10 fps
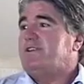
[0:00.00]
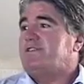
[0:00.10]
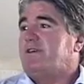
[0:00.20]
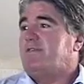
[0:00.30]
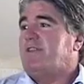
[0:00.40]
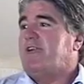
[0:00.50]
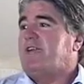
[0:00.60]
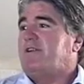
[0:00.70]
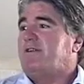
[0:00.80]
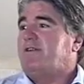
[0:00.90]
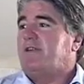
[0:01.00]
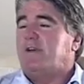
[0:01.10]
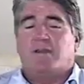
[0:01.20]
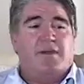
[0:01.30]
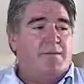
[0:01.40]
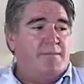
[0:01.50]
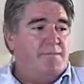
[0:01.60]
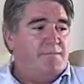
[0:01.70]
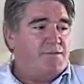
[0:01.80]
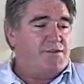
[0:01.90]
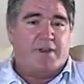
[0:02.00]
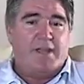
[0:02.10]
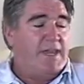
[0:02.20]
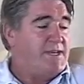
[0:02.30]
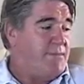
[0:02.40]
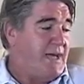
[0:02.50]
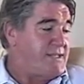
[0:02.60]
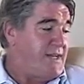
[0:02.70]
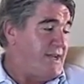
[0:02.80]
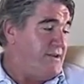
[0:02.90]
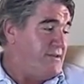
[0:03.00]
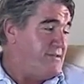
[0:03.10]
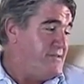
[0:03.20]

so that they could, sorry, here's Black Tiger, look.